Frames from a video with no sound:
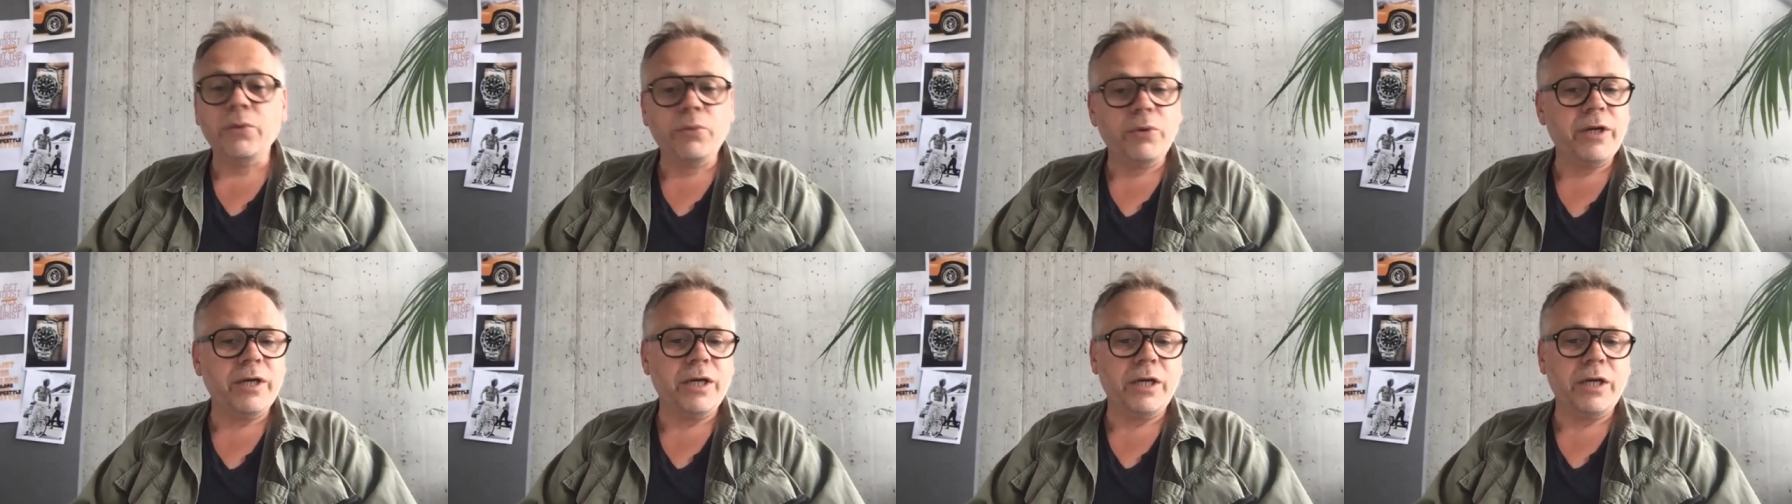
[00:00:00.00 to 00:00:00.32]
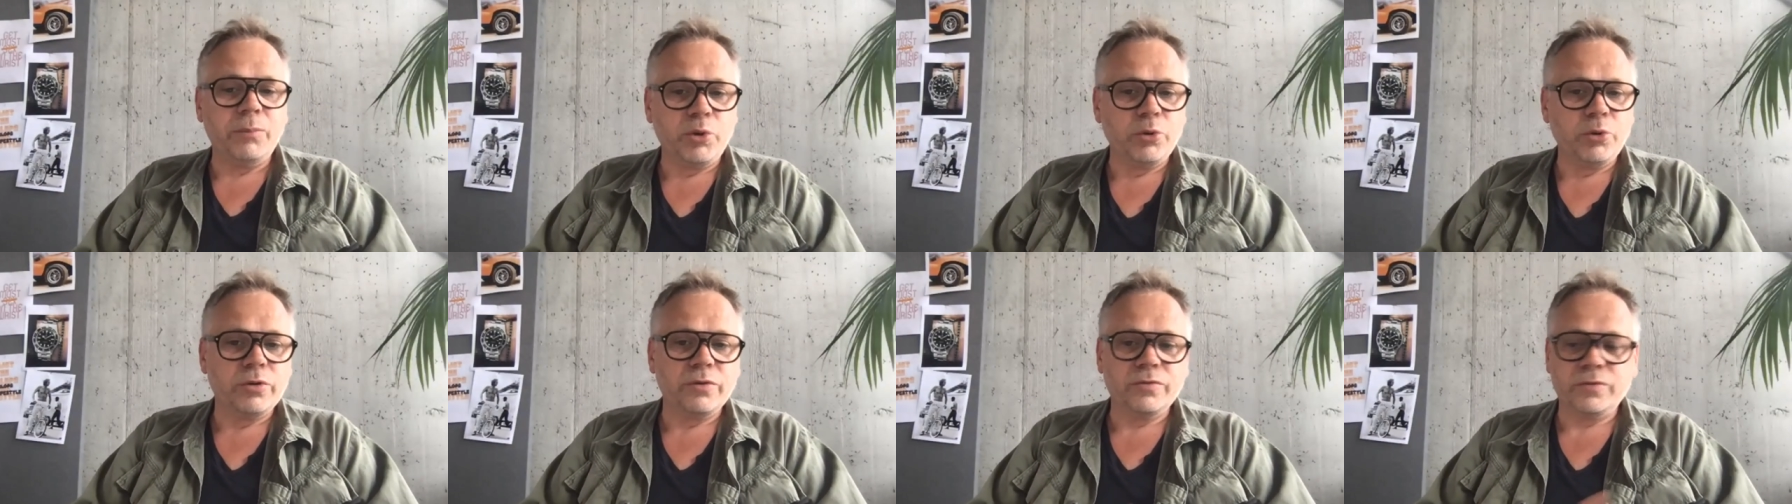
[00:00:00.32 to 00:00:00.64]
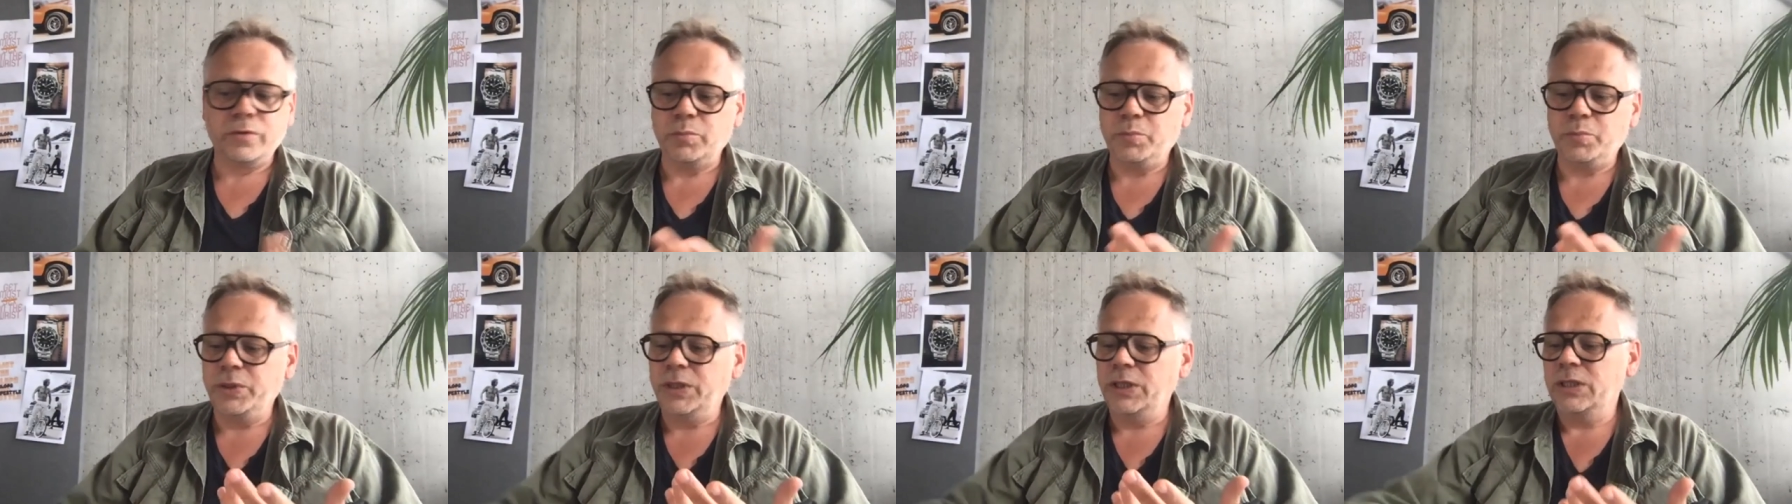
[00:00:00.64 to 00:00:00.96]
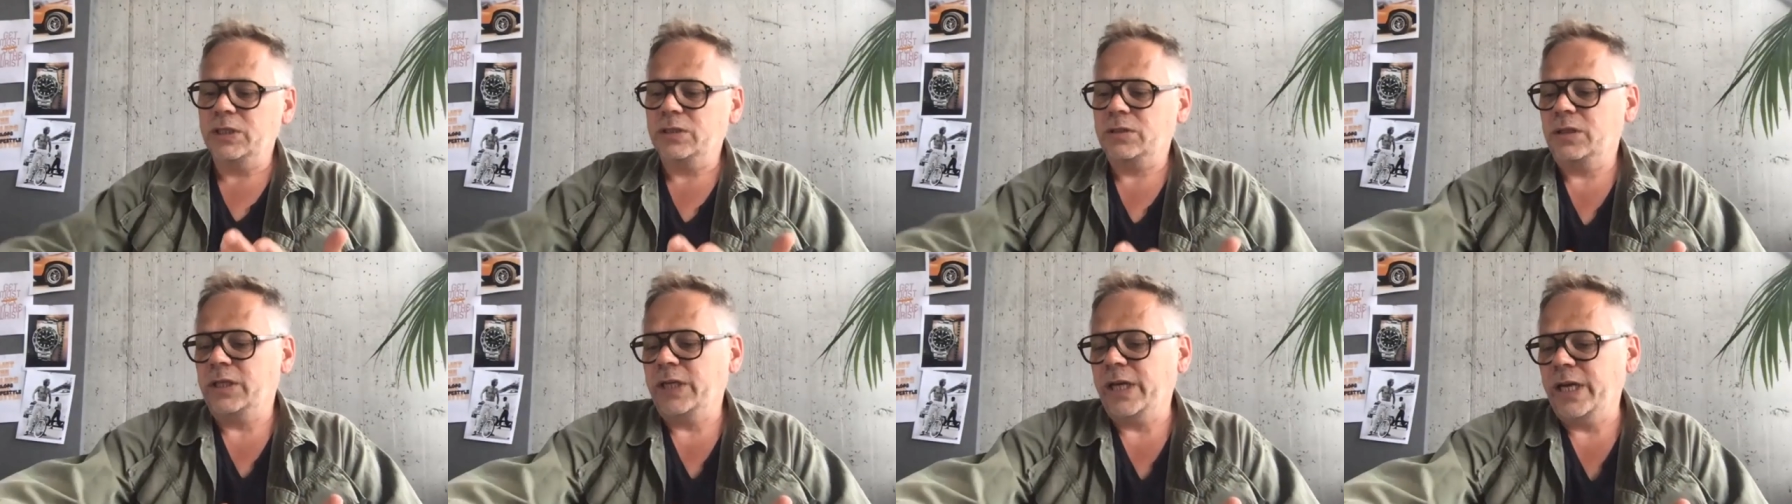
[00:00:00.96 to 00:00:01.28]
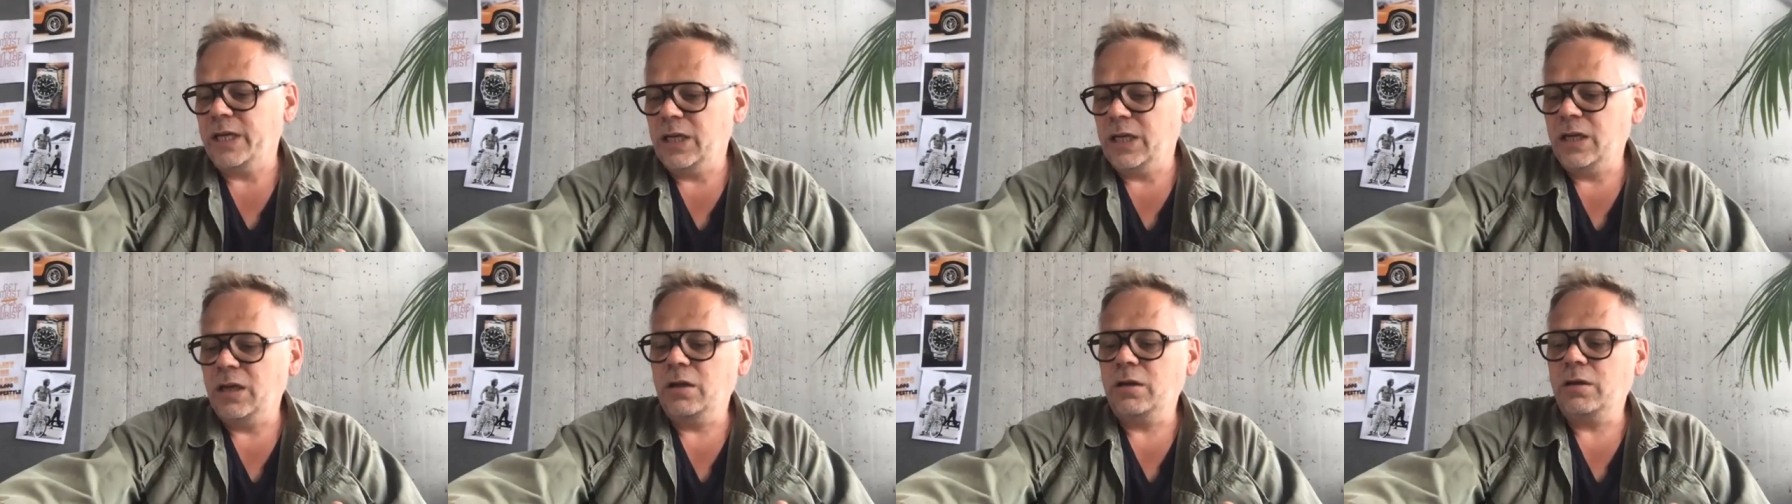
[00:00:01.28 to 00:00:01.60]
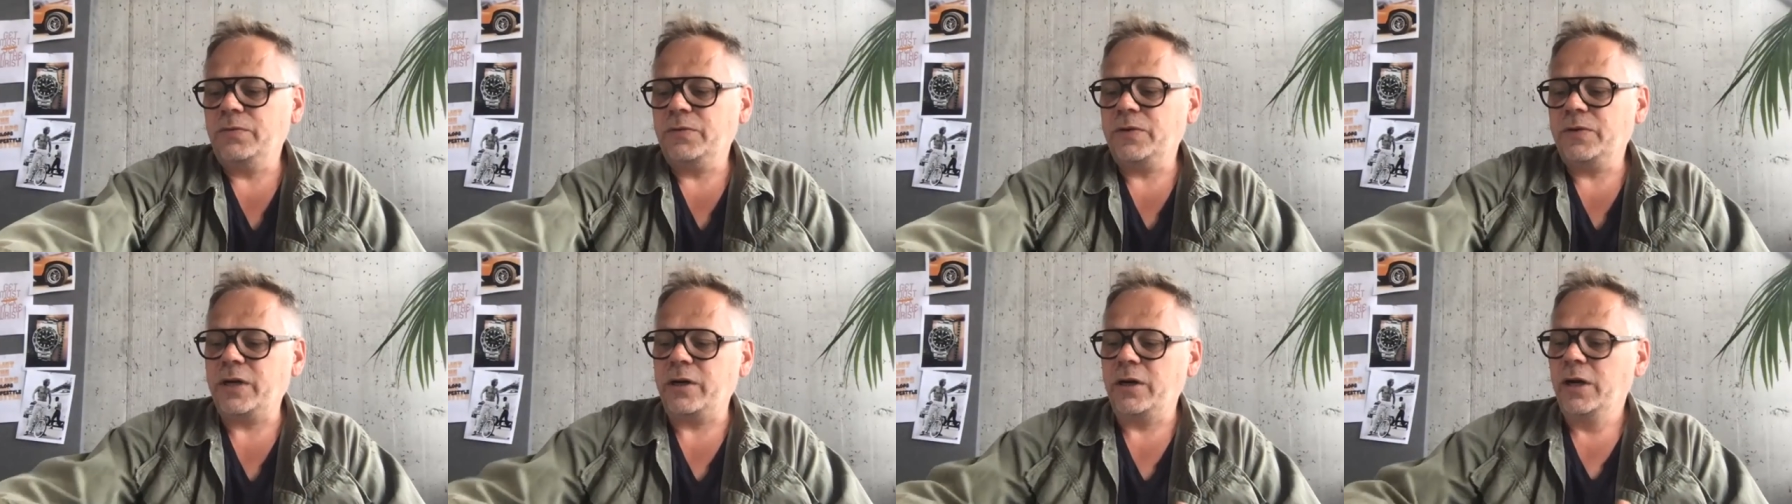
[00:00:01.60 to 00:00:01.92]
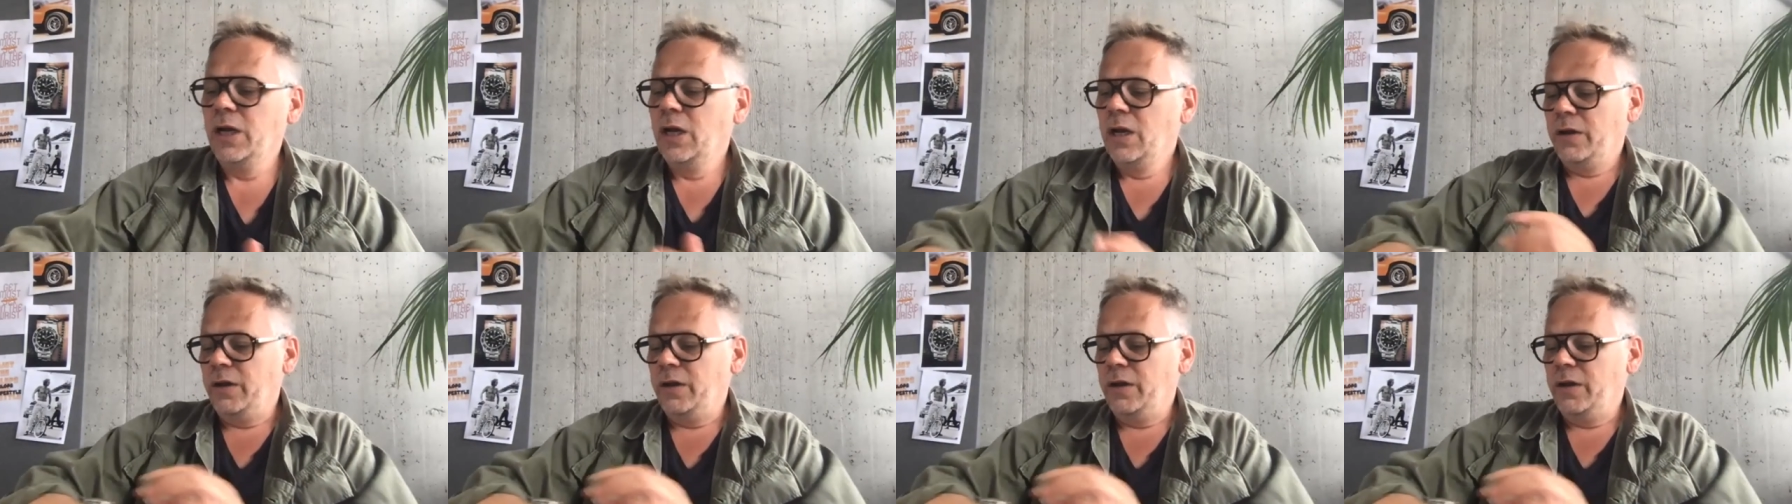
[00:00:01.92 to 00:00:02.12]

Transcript: really beautiful piece and had a lot of.